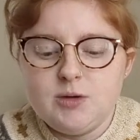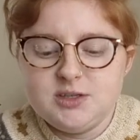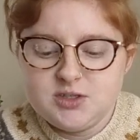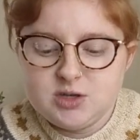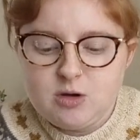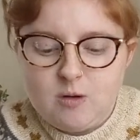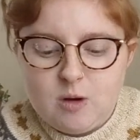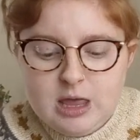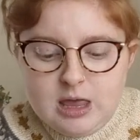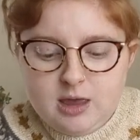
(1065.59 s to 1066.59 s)
And
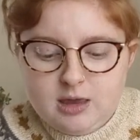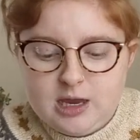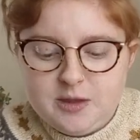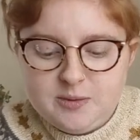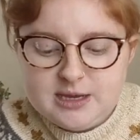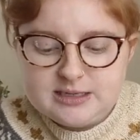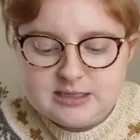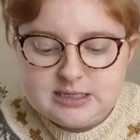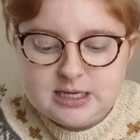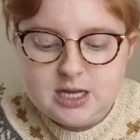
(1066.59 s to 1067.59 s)
so in
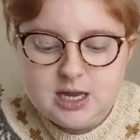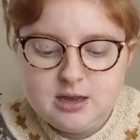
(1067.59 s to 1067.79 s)
this